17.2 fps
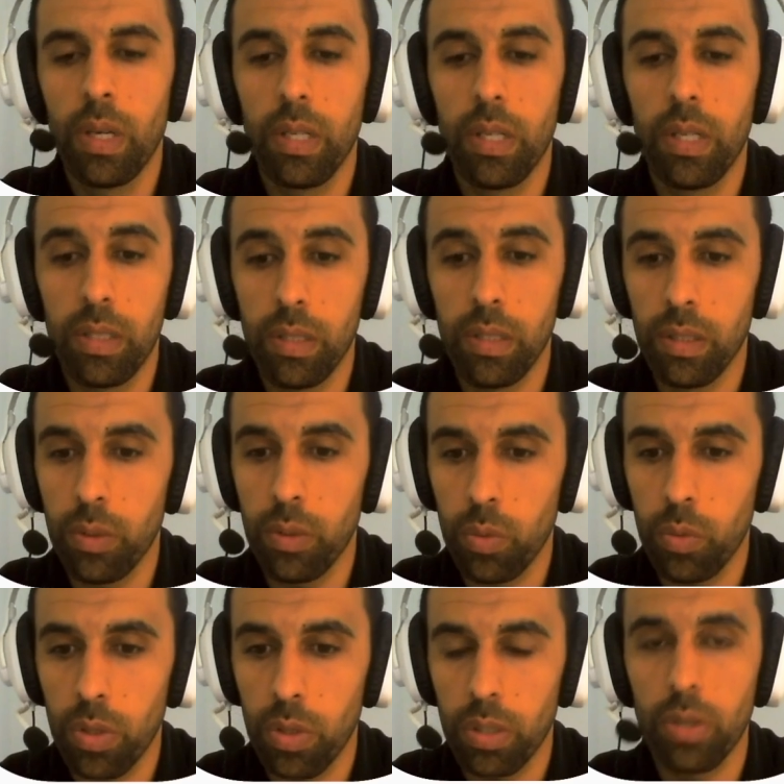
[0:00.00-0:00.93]
And it still didn't
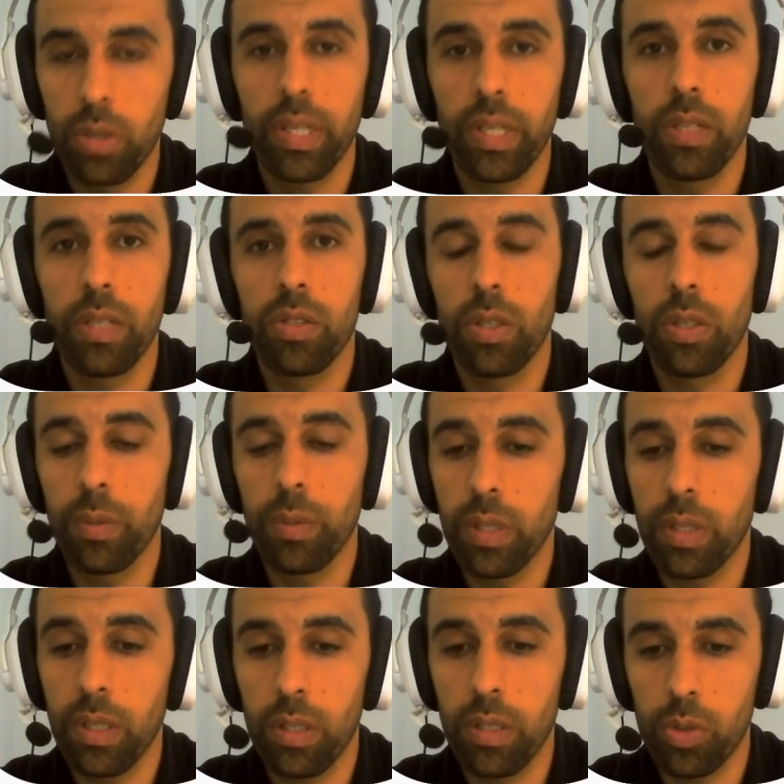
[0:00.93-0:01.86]
work. Okay, so I'm
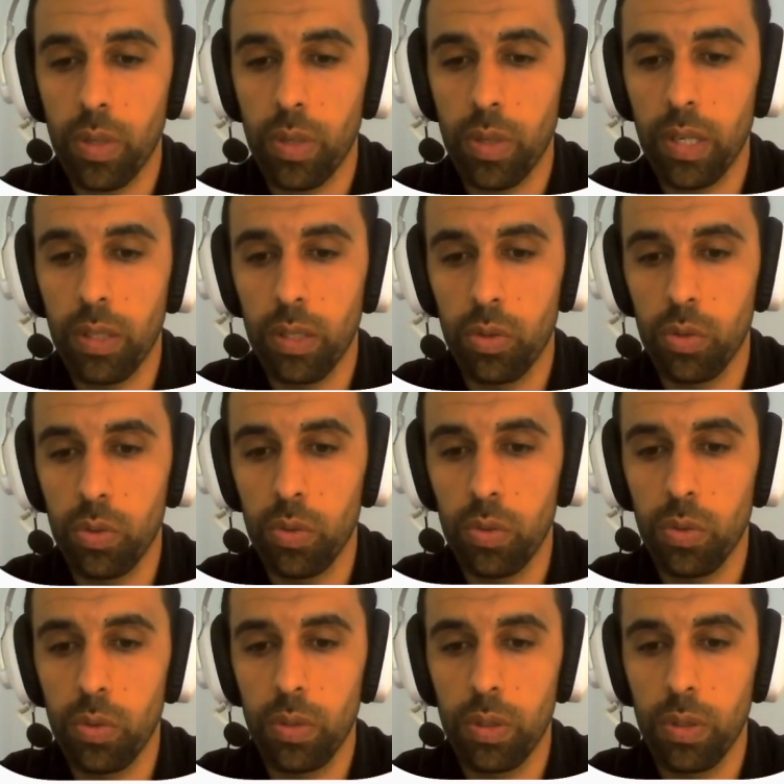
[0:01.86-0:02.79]
gonna try
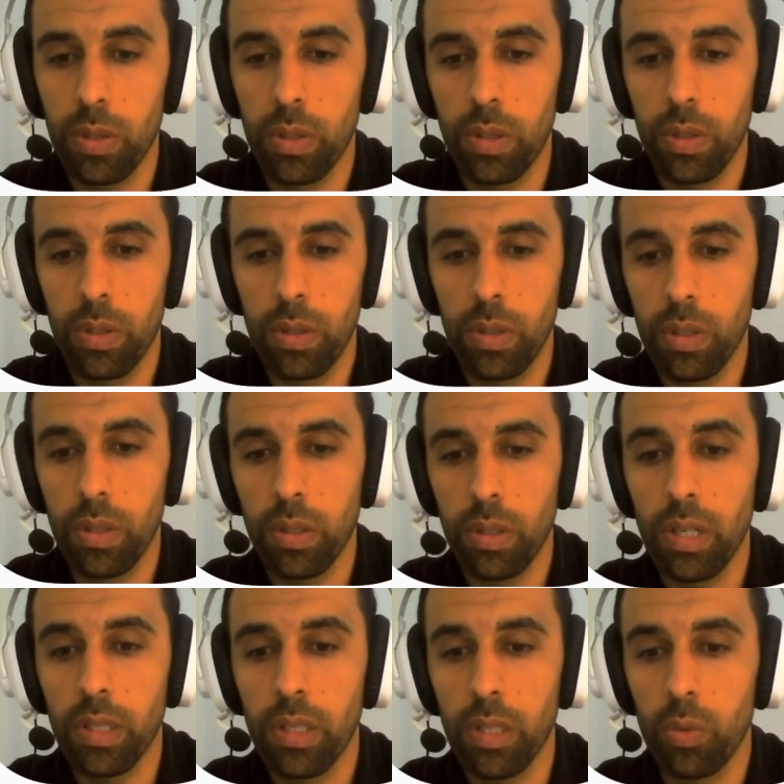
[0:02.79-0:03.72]
to
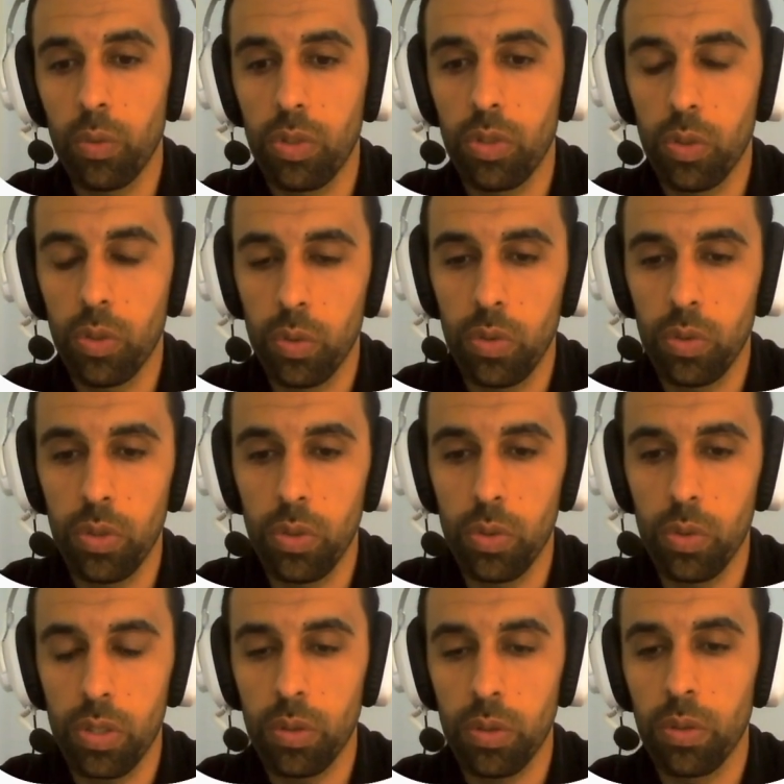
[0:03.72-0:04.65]
log in with the root
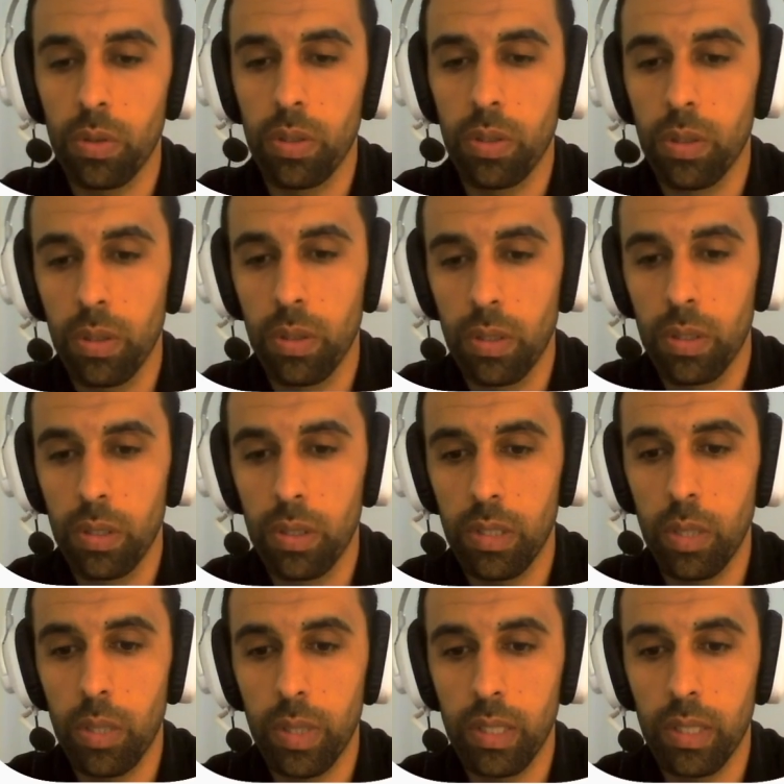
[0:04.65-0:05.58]
user
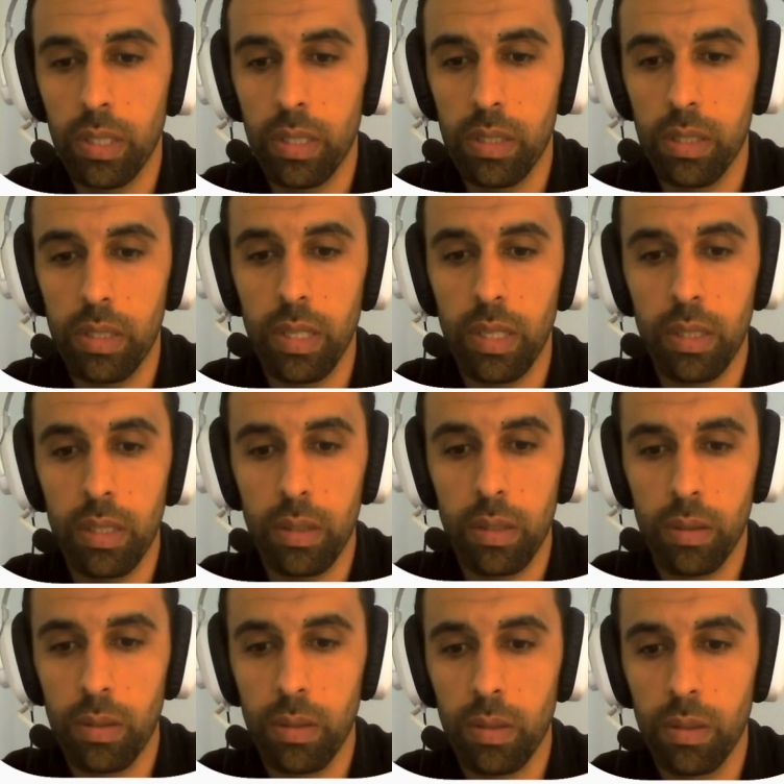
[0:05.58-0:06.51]
directly instead.
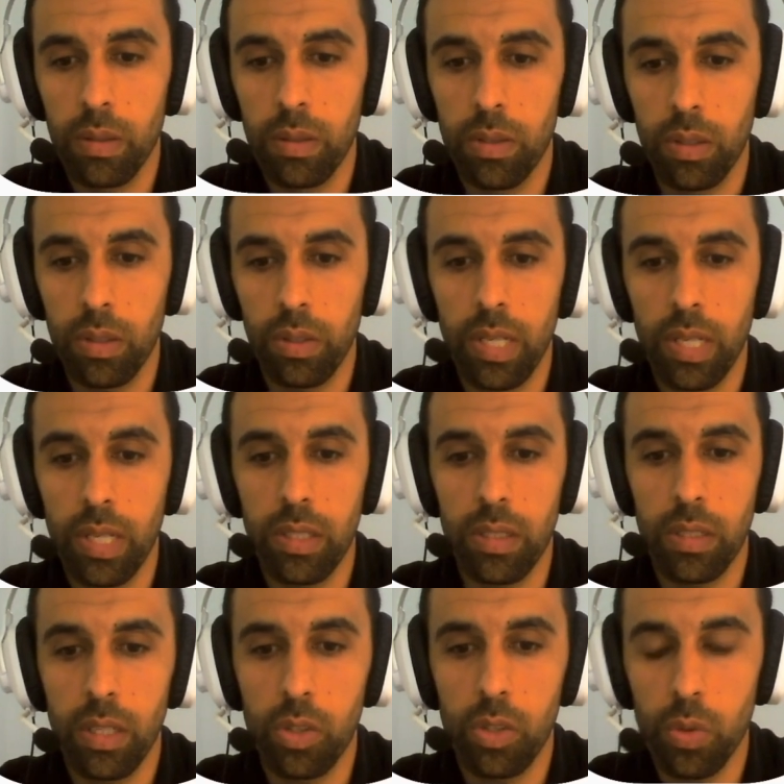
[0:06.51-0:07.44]
So I'm gonna
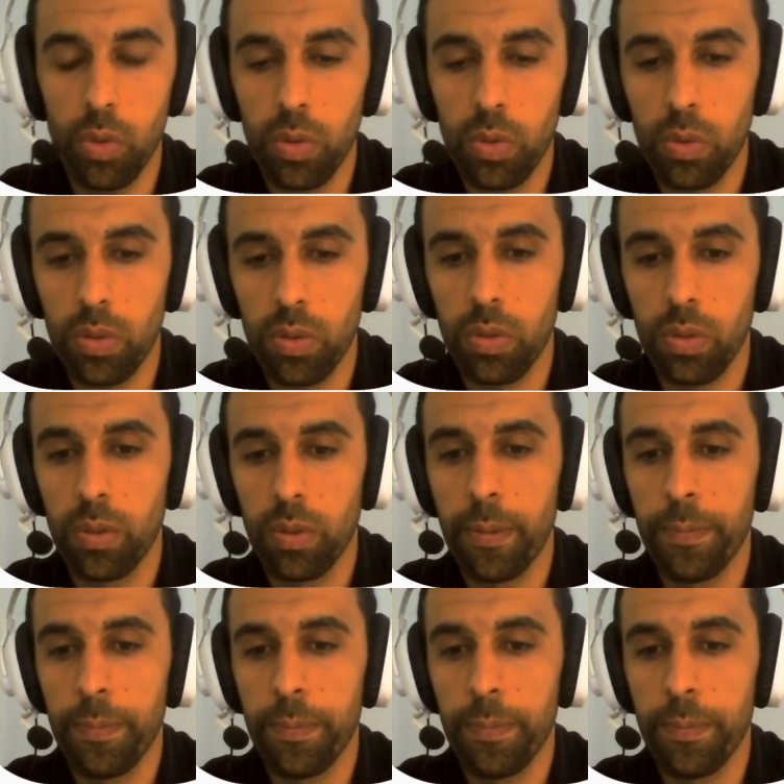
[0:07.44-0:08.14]
SSH root.